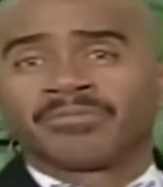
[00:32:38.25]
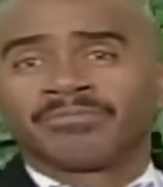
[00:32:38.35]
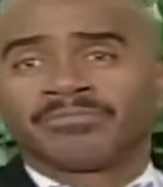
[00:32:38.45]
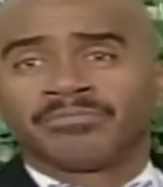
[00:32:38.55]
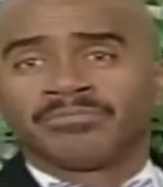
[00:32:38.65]

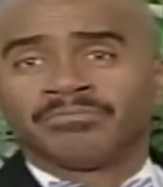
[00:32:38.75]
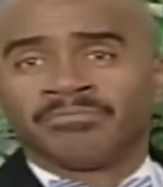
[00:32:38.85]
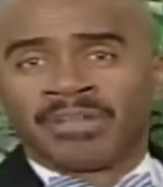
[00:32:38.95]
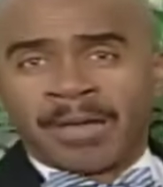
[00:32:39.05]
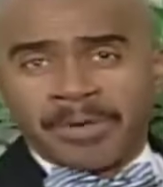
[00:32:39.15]

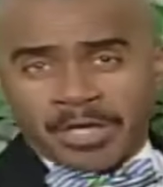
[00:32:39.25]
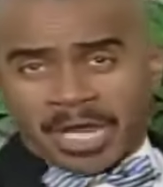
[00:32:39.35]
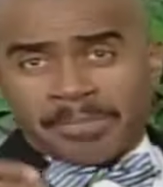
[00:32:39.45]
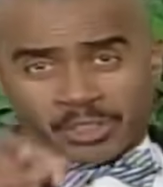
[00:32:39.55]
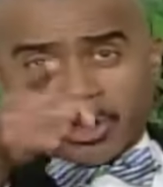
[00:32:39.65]
Mm-hmm.
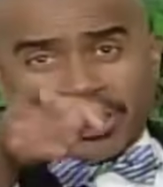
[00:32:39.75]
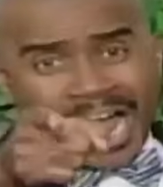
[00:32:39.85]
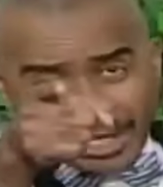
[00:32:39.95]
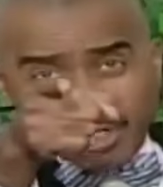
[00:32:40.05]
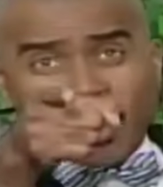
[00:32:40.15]
Let me show you
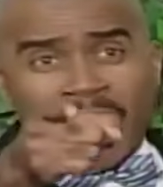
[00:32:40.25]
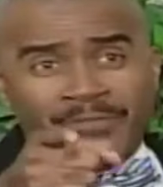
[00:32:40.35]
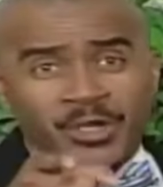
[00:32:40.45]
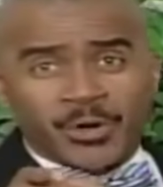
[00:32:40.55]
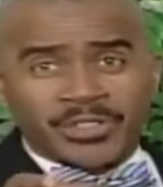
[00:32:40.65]
how you are,
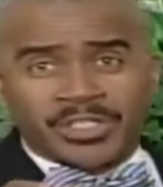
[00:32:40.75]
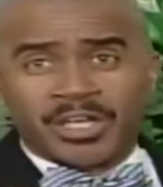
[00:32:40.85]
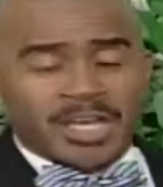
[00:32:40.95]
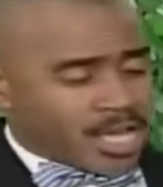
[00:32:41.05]
viewers.